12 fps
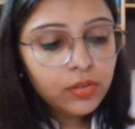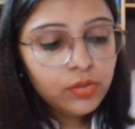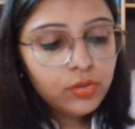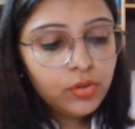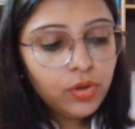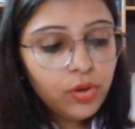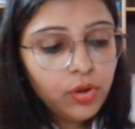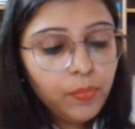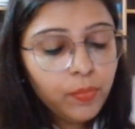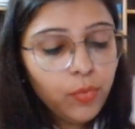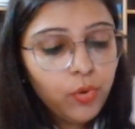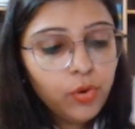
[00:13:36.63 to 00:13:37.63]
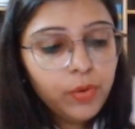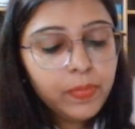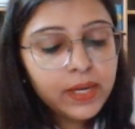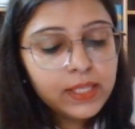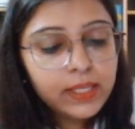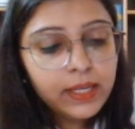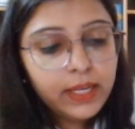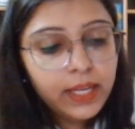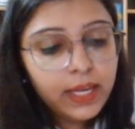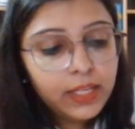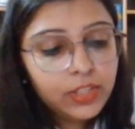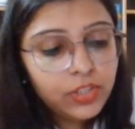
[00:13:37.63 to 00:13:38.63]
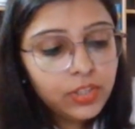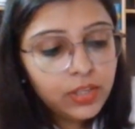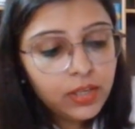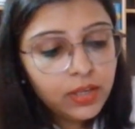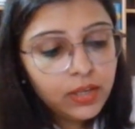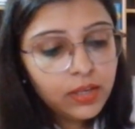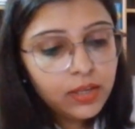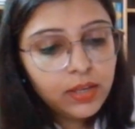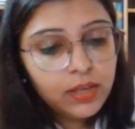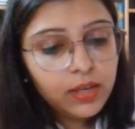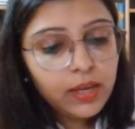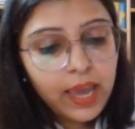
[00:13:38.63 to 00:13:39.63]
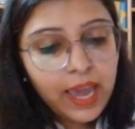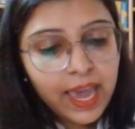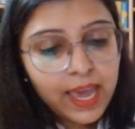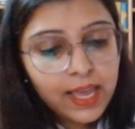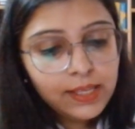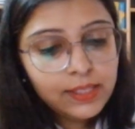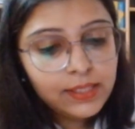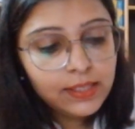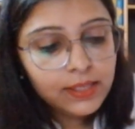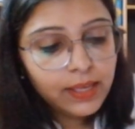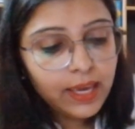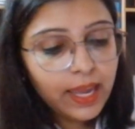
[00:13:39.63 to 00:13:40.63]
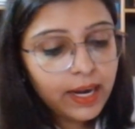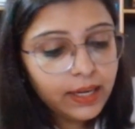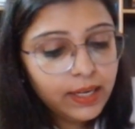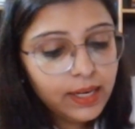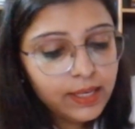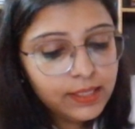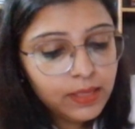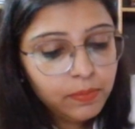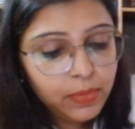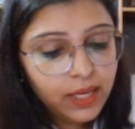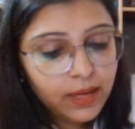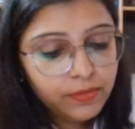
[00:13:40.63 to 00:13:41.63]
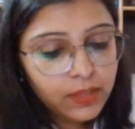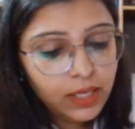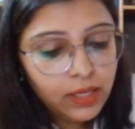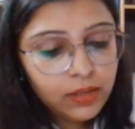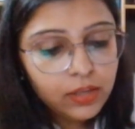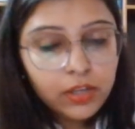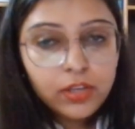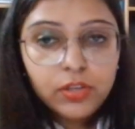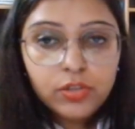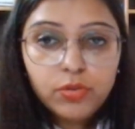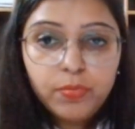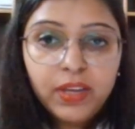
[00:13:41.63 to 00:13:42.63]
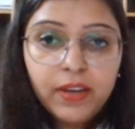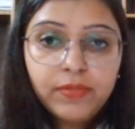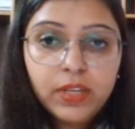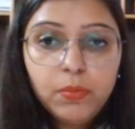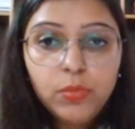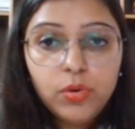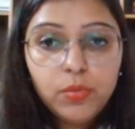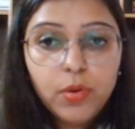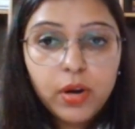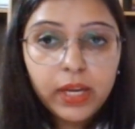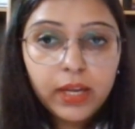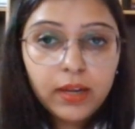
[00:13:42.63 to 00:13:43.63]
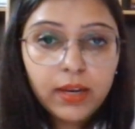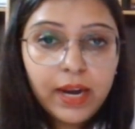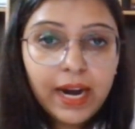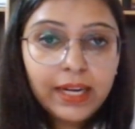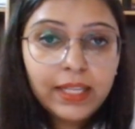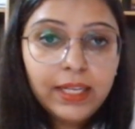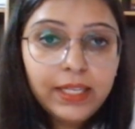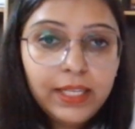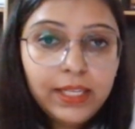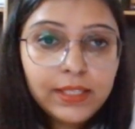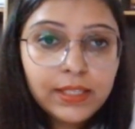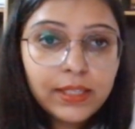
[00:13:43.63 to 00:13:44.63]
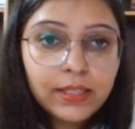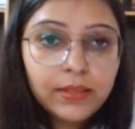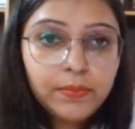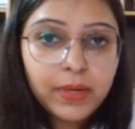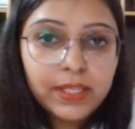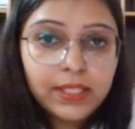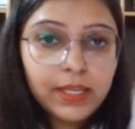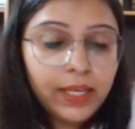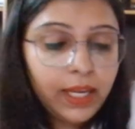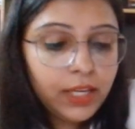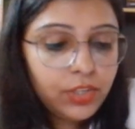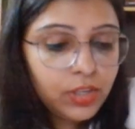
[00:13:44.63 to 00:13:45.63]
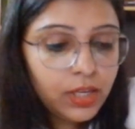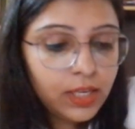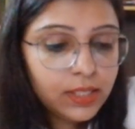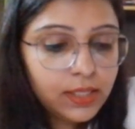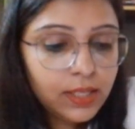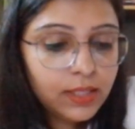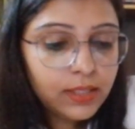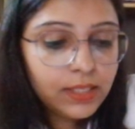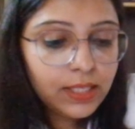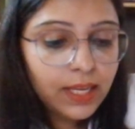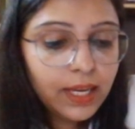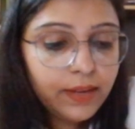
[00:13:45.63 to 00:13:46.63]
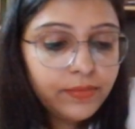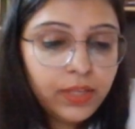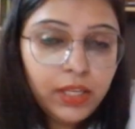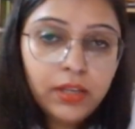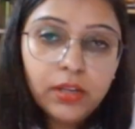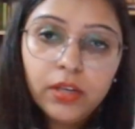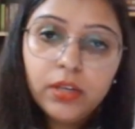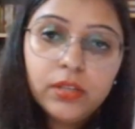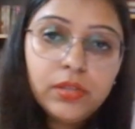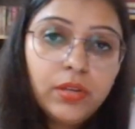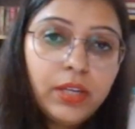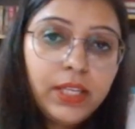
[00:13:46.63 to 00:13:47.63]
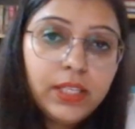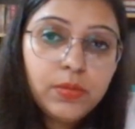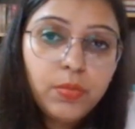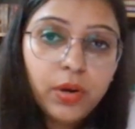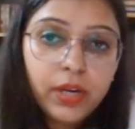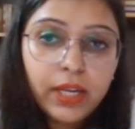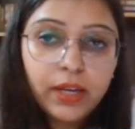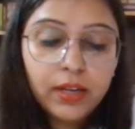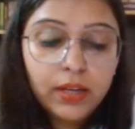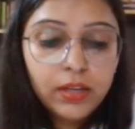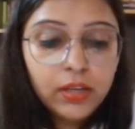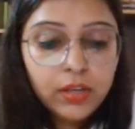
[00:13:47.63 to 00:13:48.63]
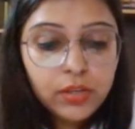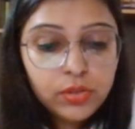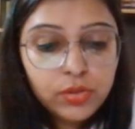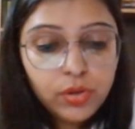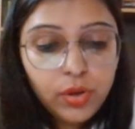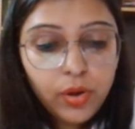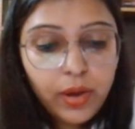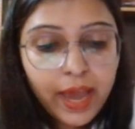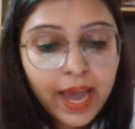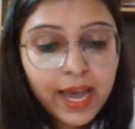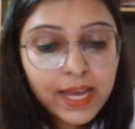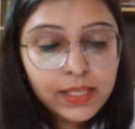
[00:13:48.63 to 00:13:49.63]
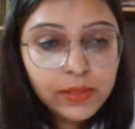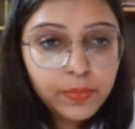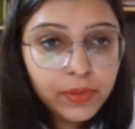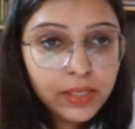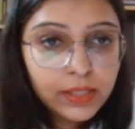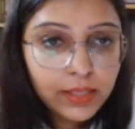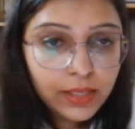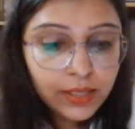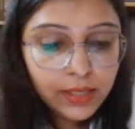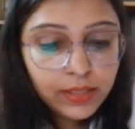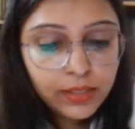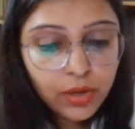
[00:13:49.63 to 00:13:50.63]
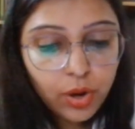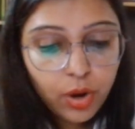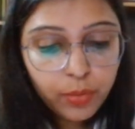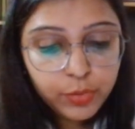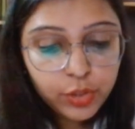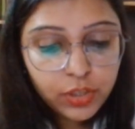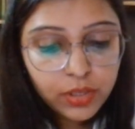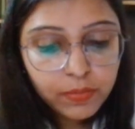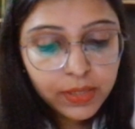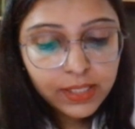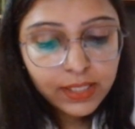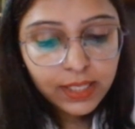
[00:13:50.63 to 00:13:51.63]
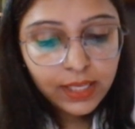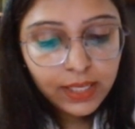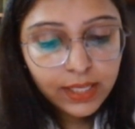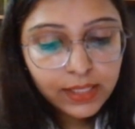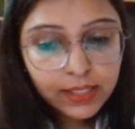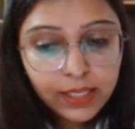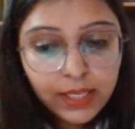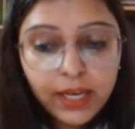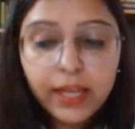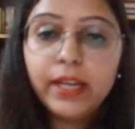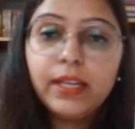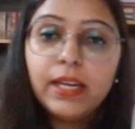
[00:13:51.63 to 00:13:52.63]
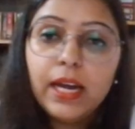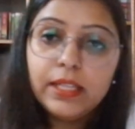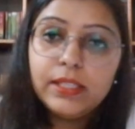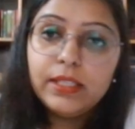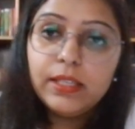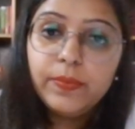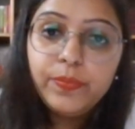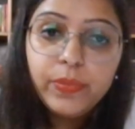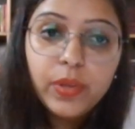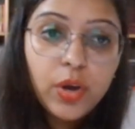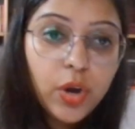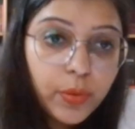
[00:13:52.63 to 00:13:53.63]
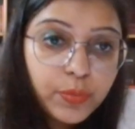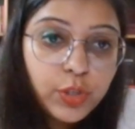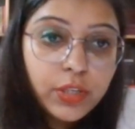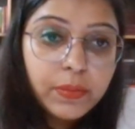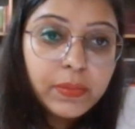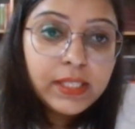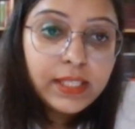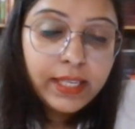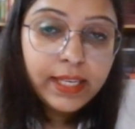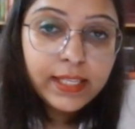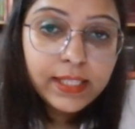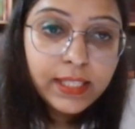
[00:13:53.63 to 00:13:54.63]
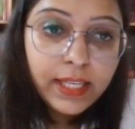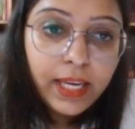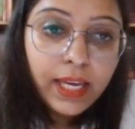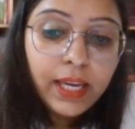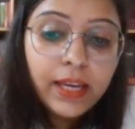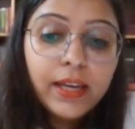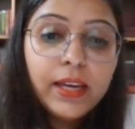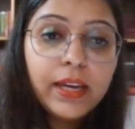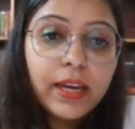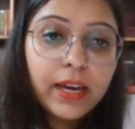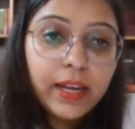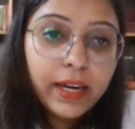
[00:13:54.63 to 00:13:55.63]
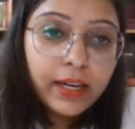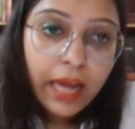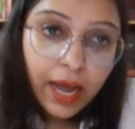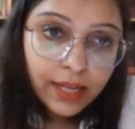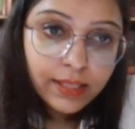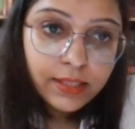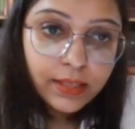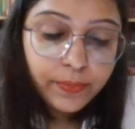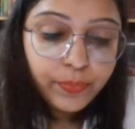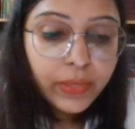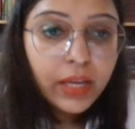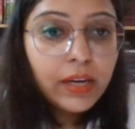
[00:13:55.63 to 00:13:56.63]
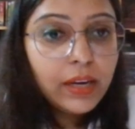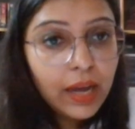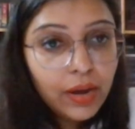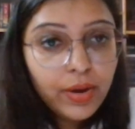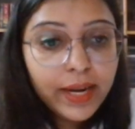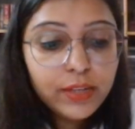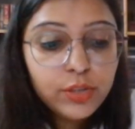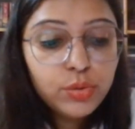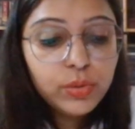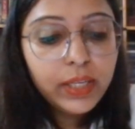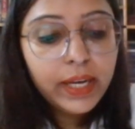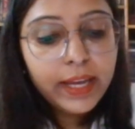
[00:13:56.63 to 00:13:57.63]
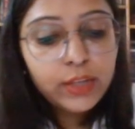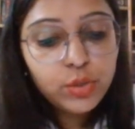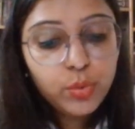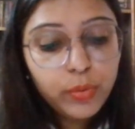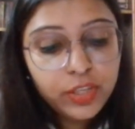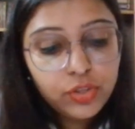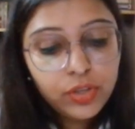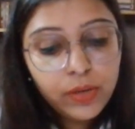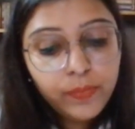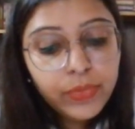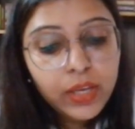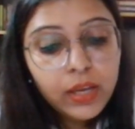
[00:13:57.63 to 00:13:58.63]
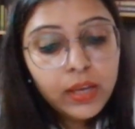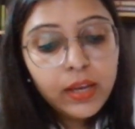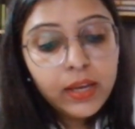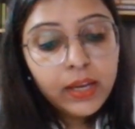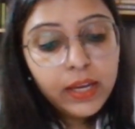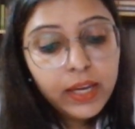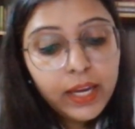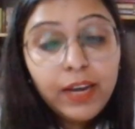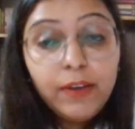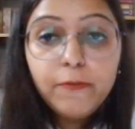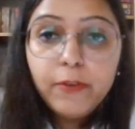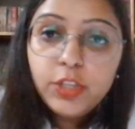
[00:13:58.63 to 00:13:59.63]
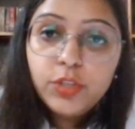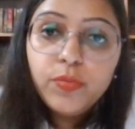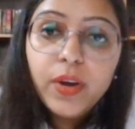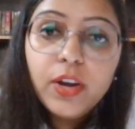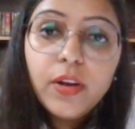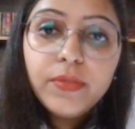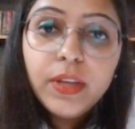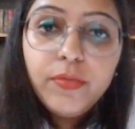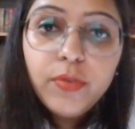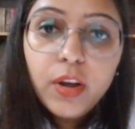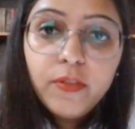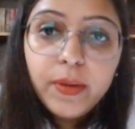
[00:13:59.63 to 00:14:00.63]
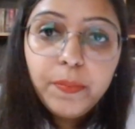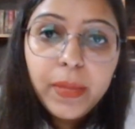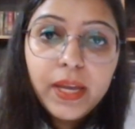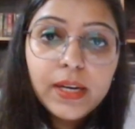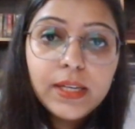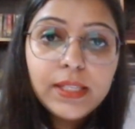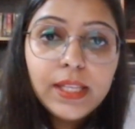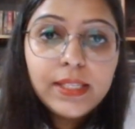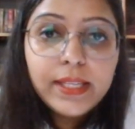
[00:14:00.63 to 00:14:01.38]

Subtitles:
So more percentage S character is in BF3. So BF3 more bond angle, and the least percentage is in ClF3. So least bond angle. So as per this, option number C is the correct answer. Option number C is the correct answer. Now let's do the next question. In which one of the following pairs the